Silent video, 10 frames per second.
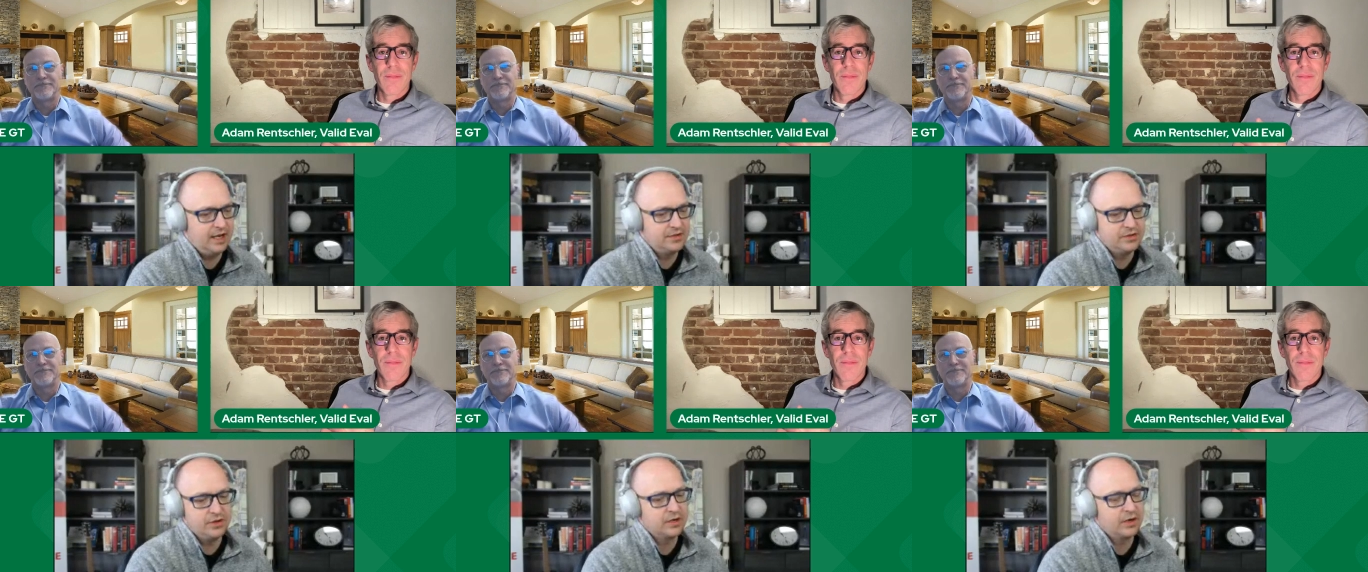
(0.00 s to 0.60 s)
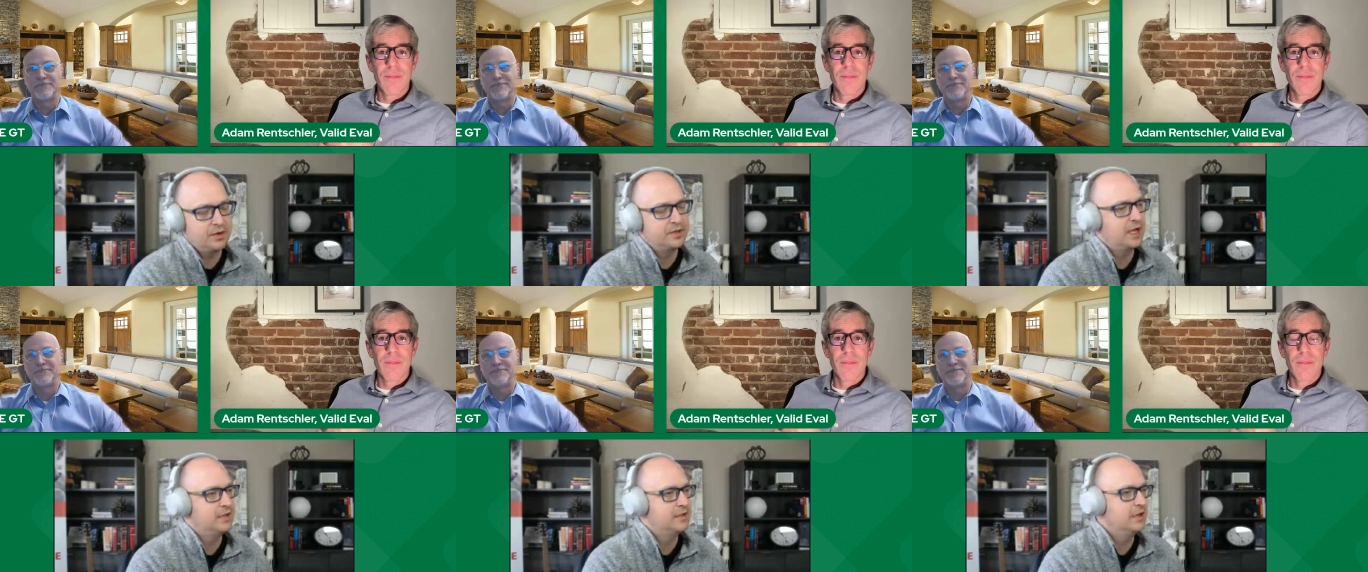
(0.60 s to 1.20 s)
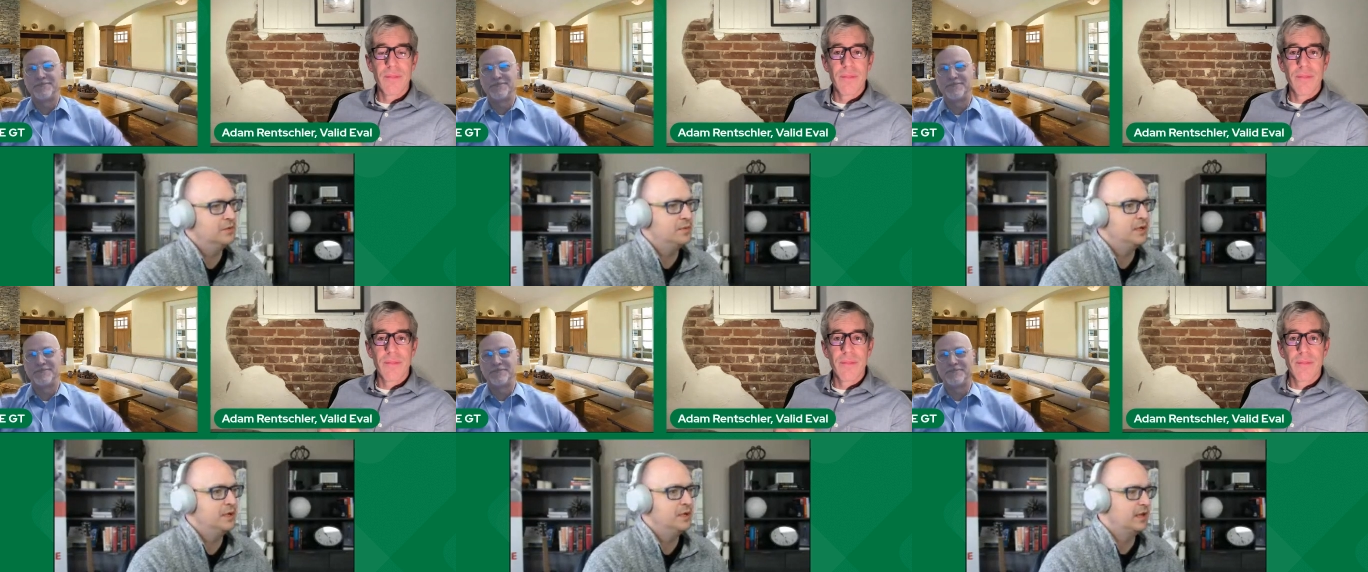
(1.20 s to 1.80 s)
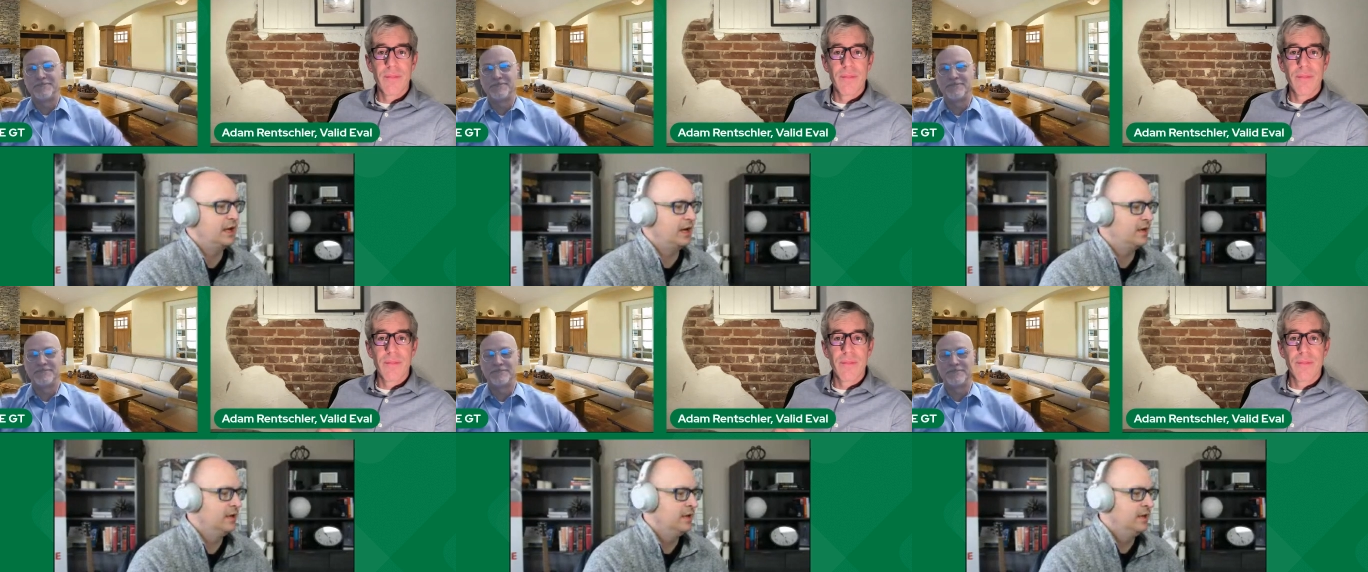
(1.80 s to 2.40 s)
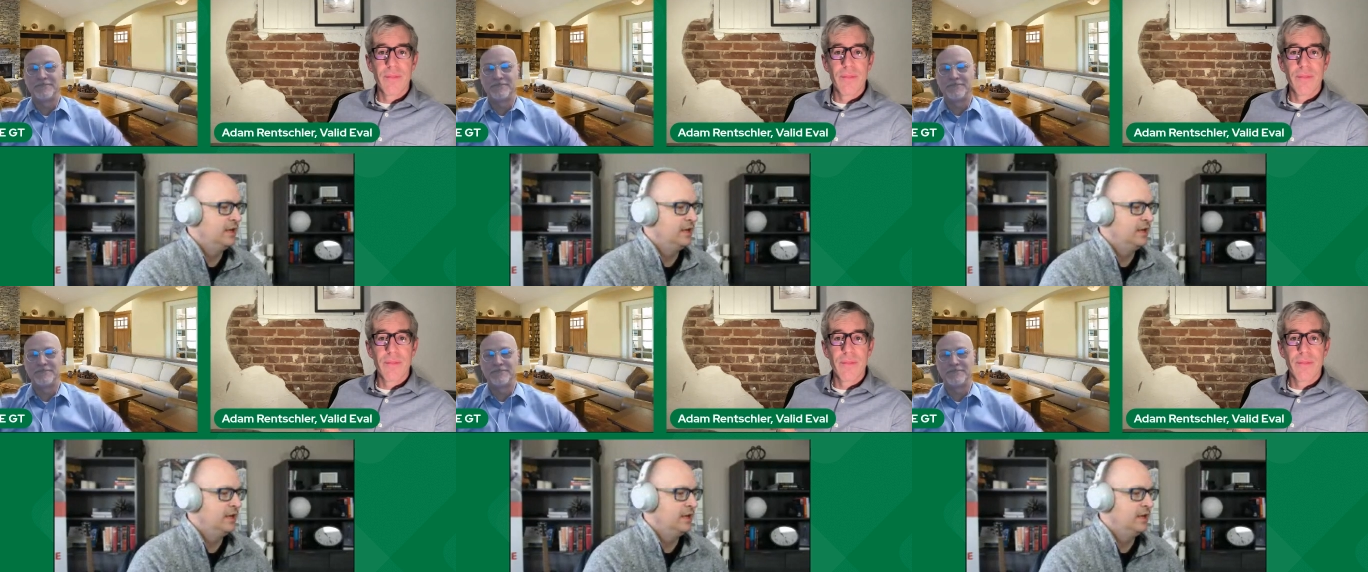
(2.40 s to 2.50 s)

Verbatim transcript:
Speaker 1: totally agree with that. The other piece on that